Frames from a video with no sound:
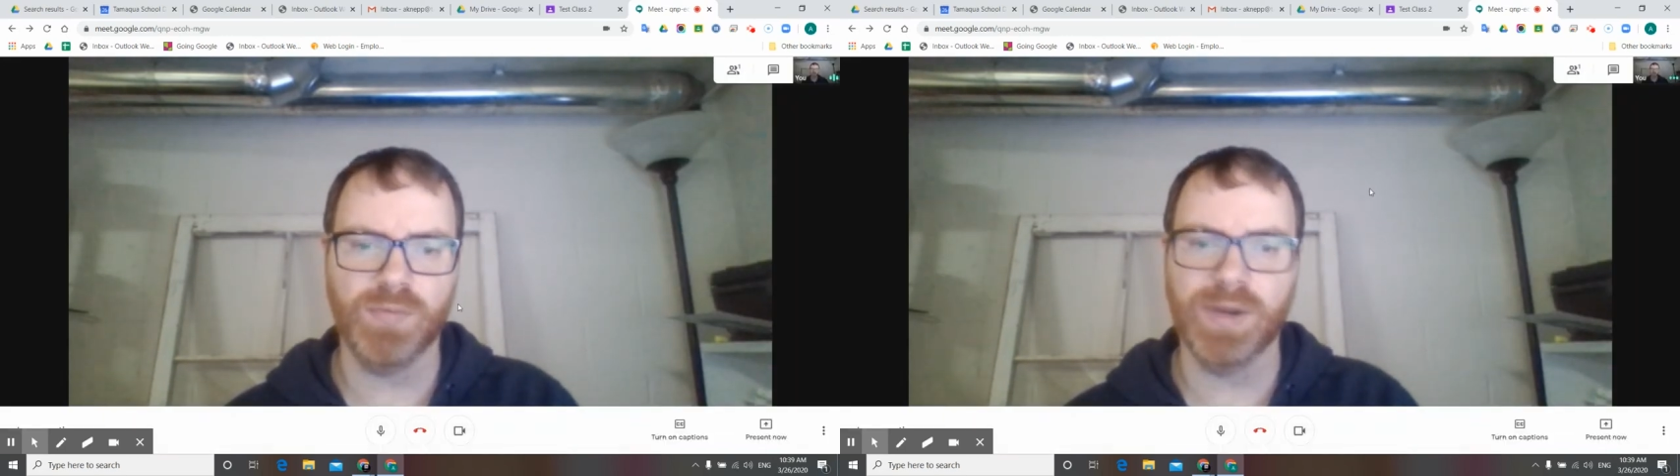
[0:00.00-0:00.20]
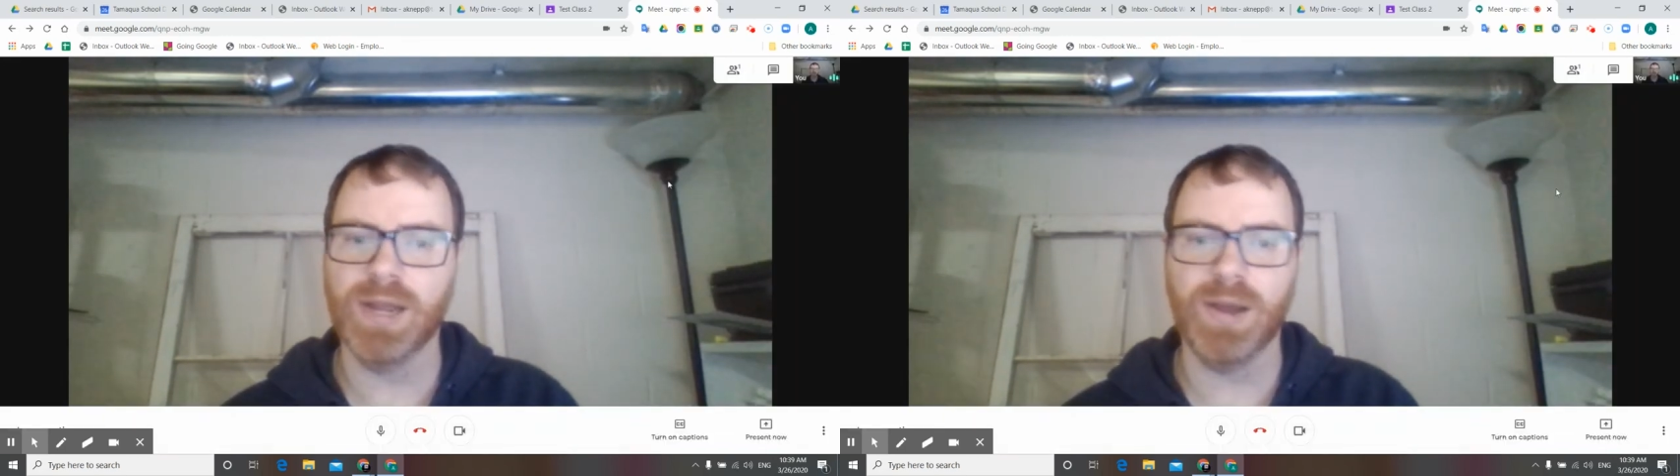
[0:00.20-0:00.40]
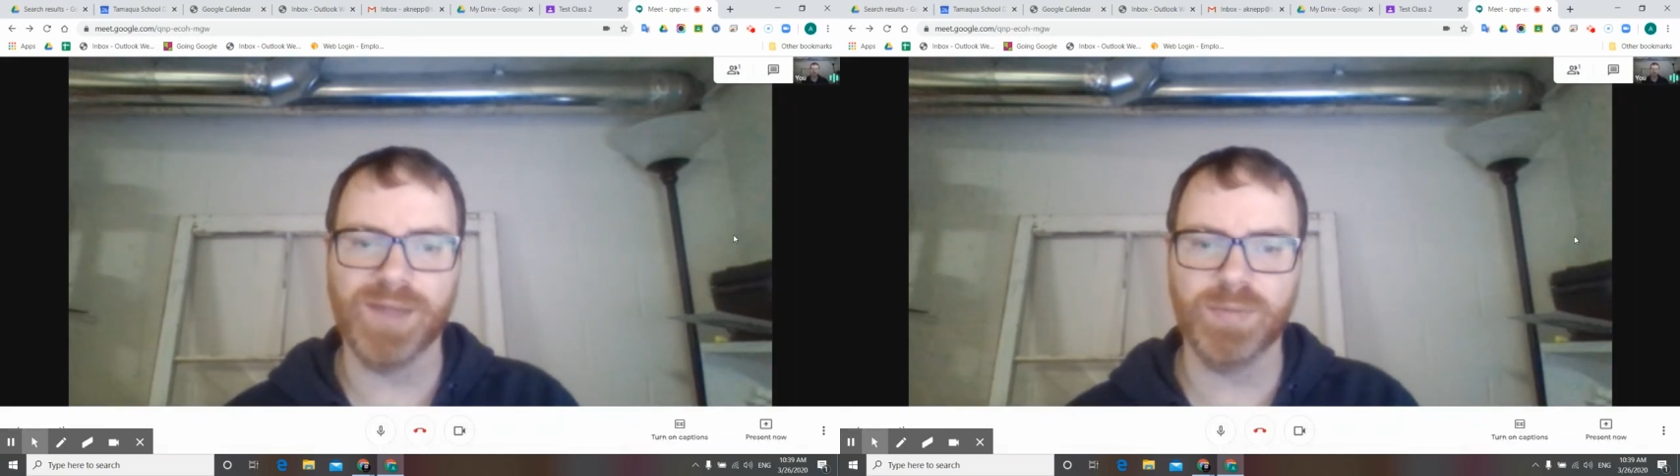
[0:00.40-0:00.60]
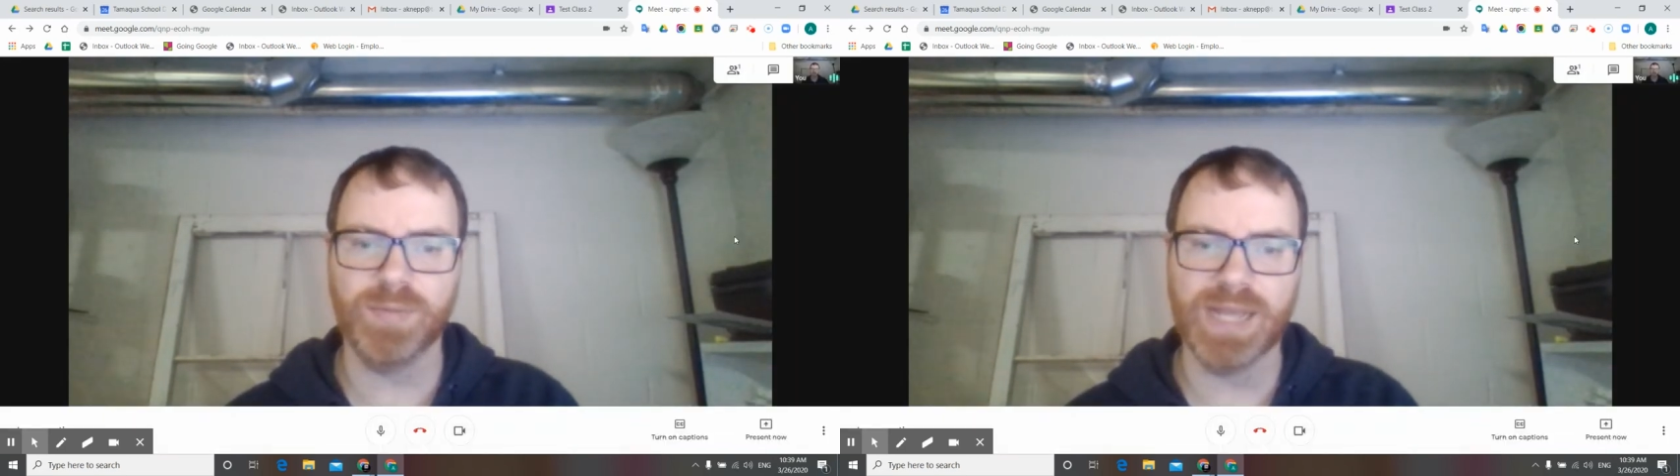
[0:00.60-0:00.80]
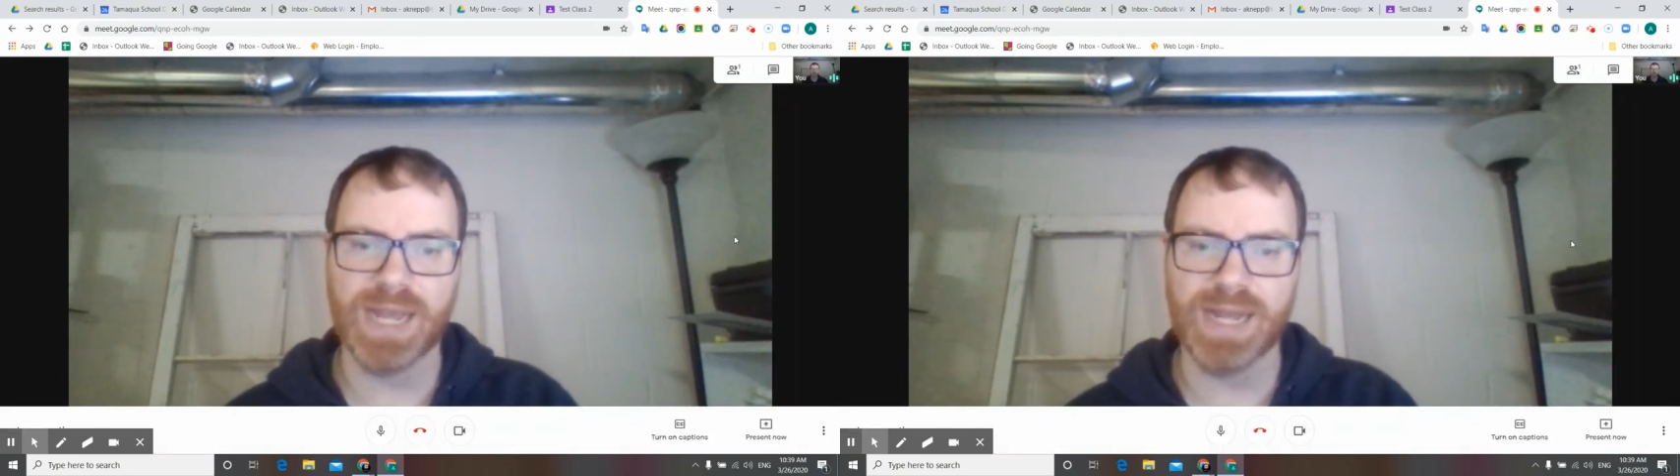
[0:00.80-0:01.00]
right now,
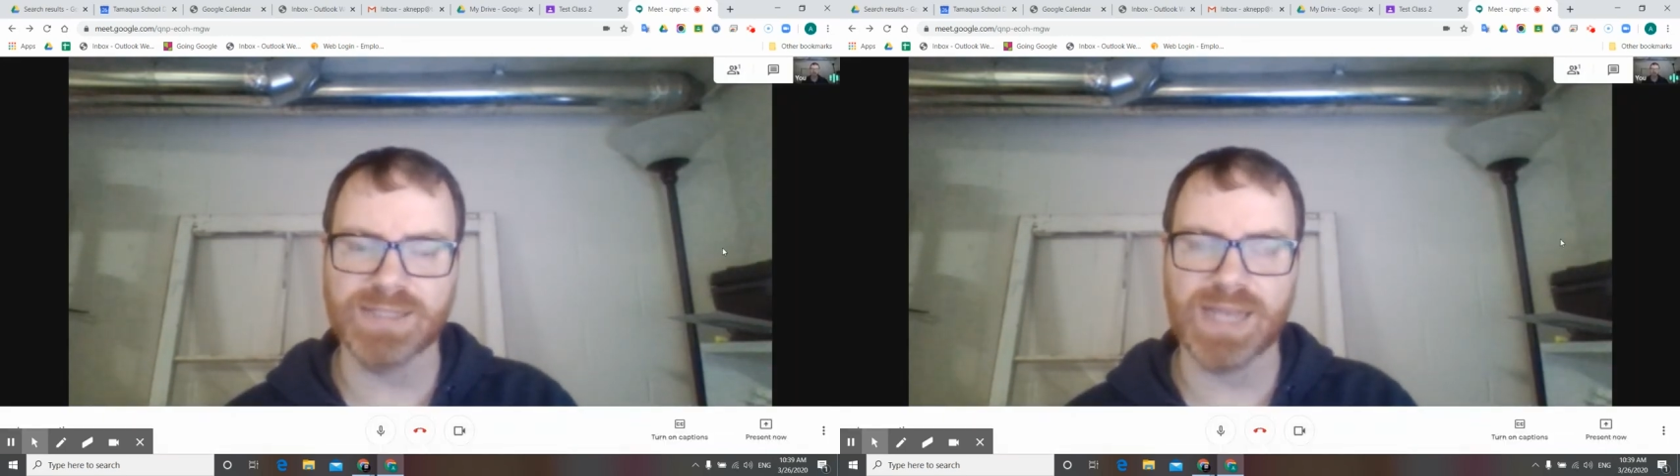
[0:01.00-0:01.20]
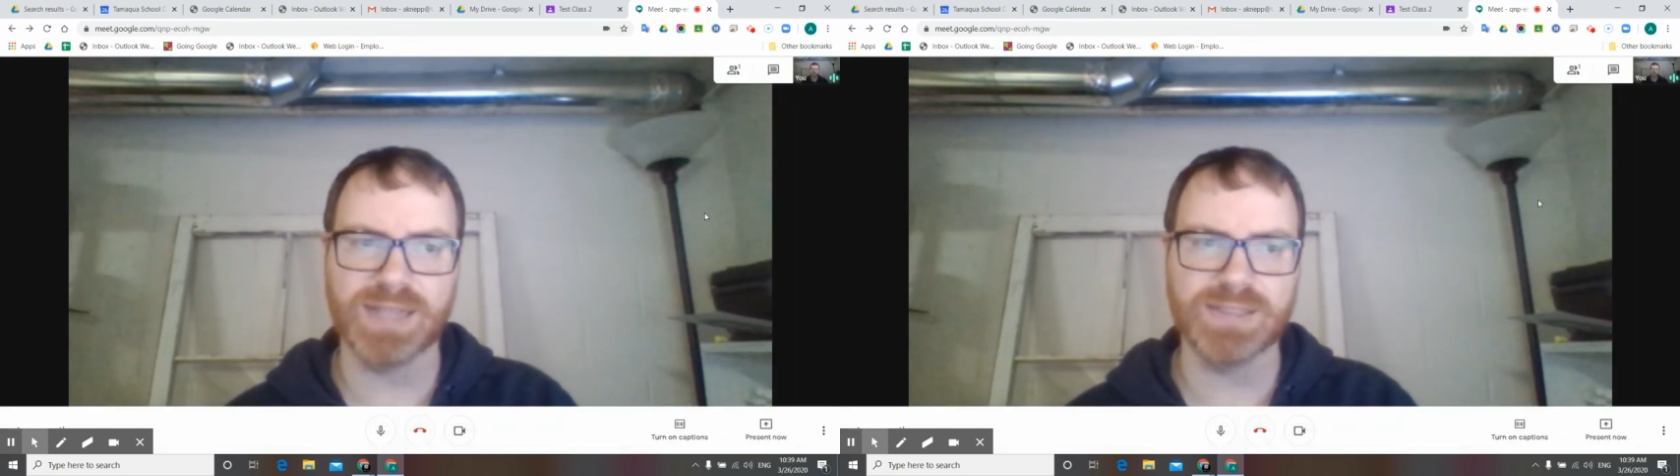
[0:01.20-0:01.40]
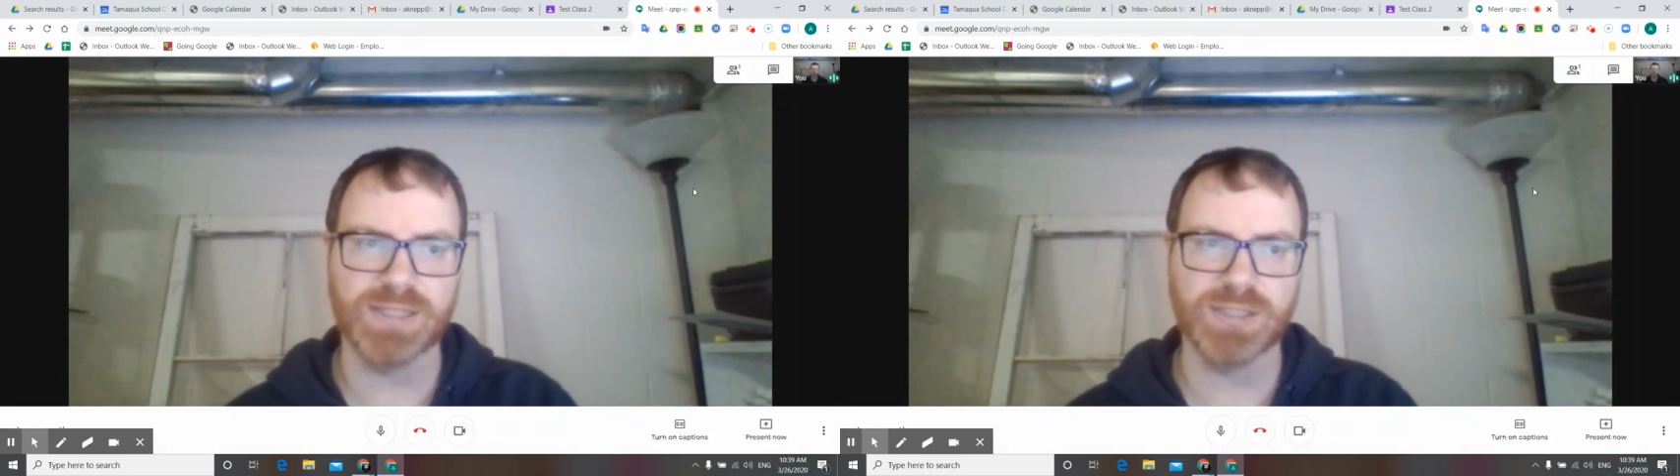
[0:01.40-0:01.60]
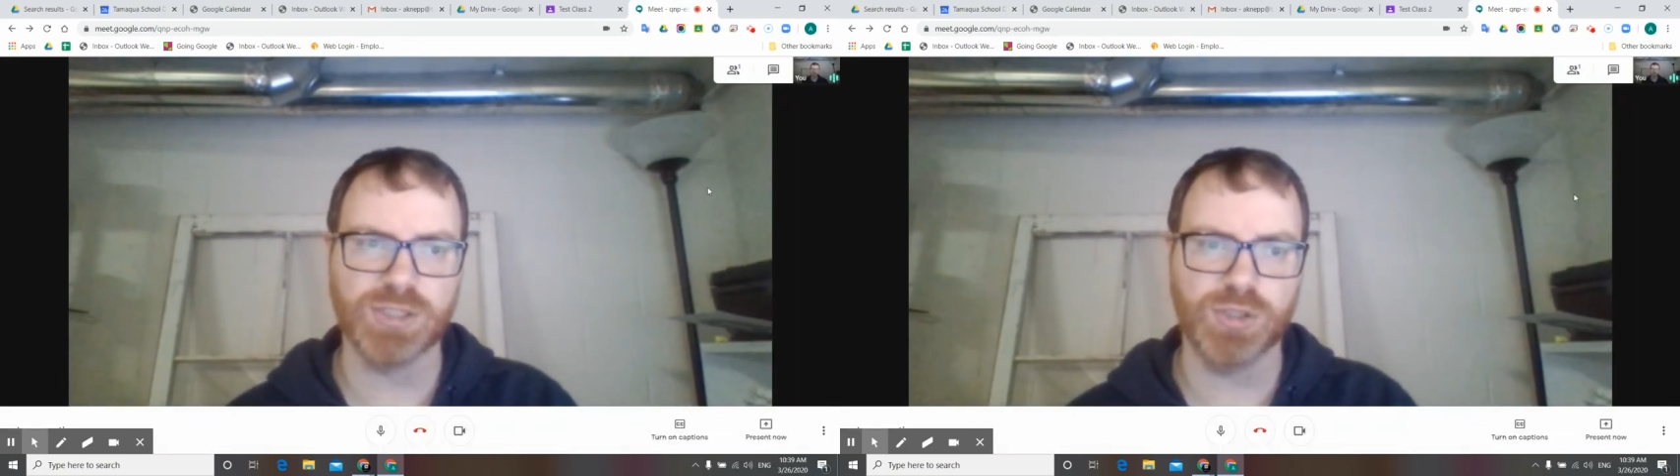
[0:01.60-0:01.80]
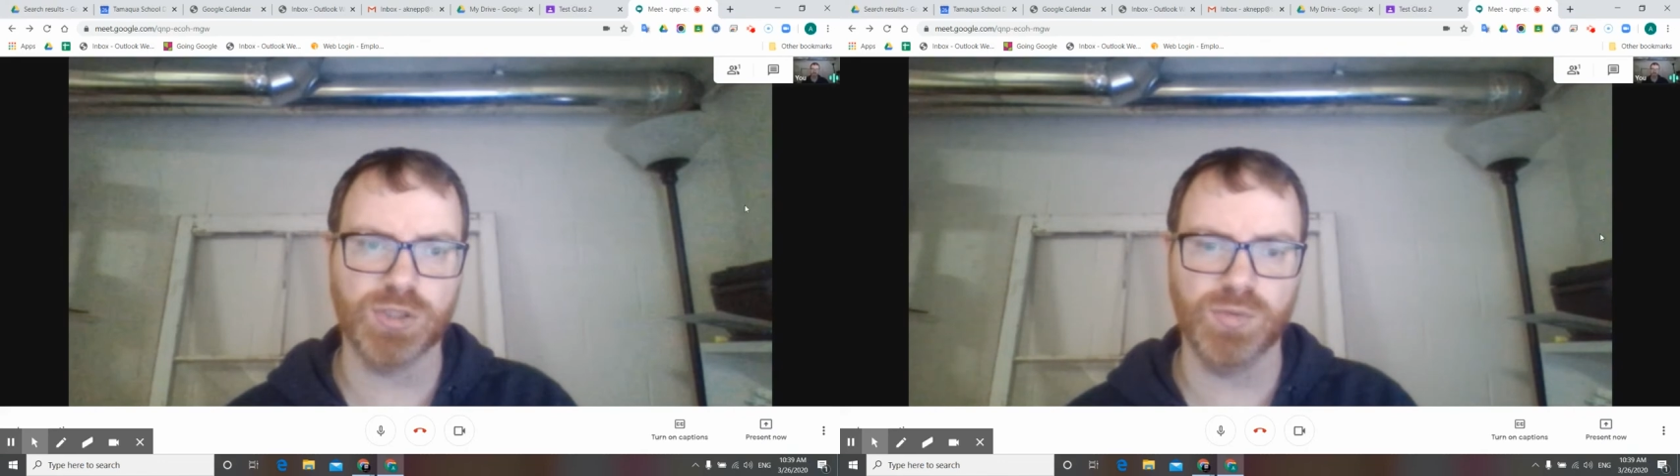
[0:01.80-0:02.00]
everybody has
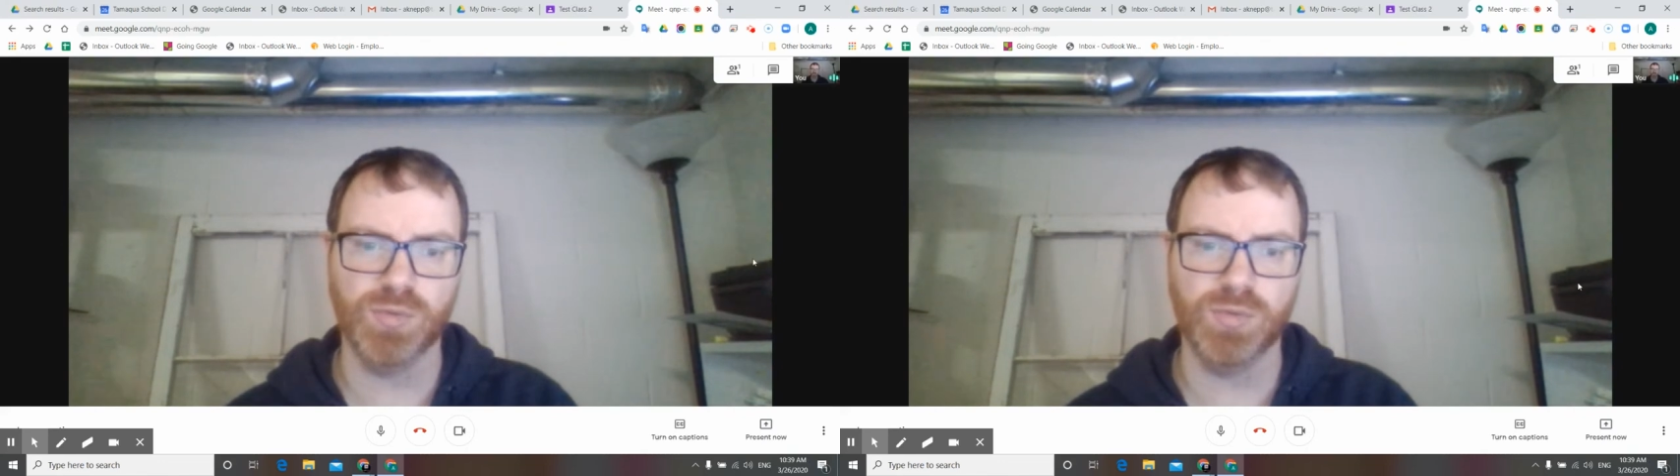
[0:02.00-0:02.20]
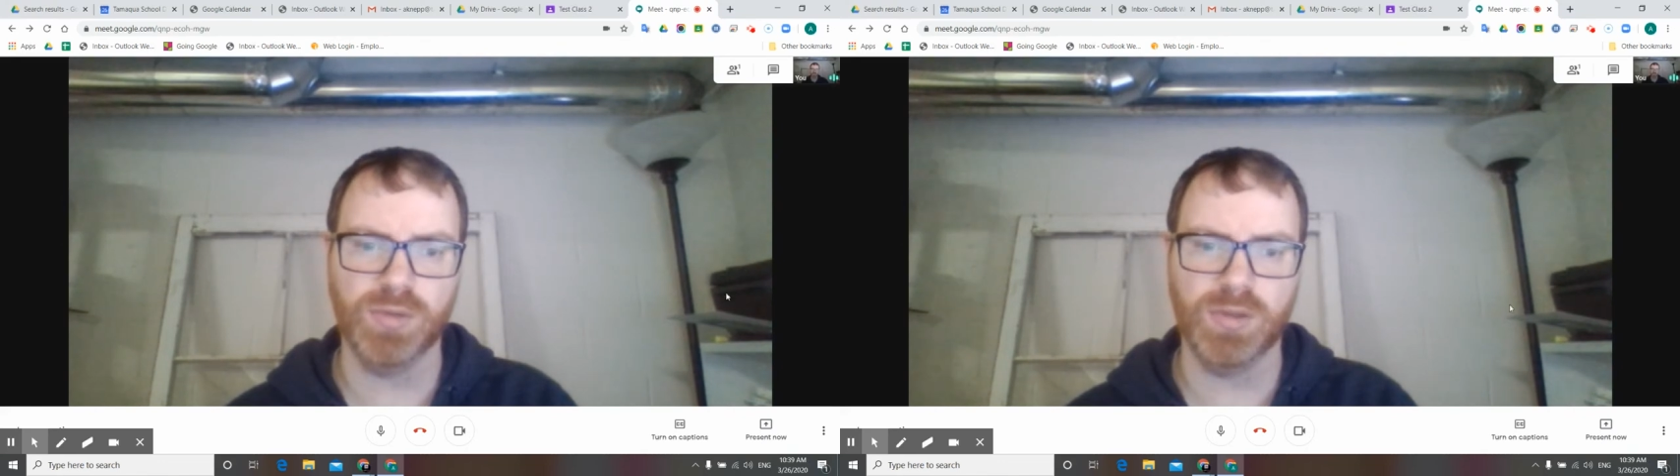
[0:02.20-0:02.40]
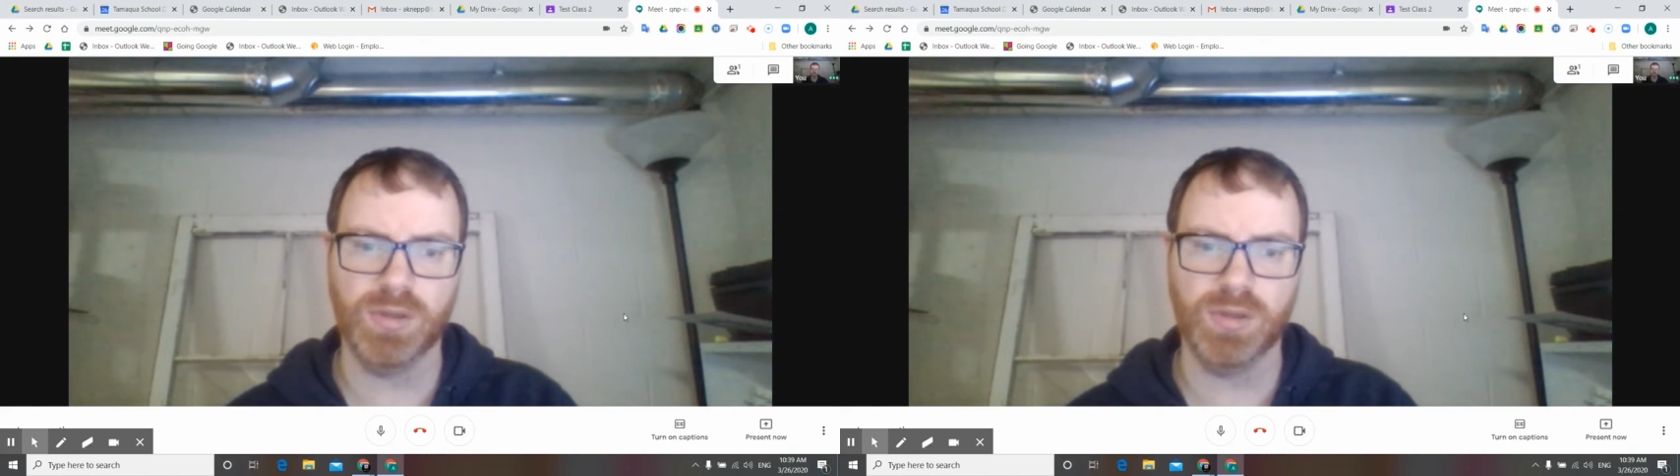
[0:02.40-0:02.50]
access to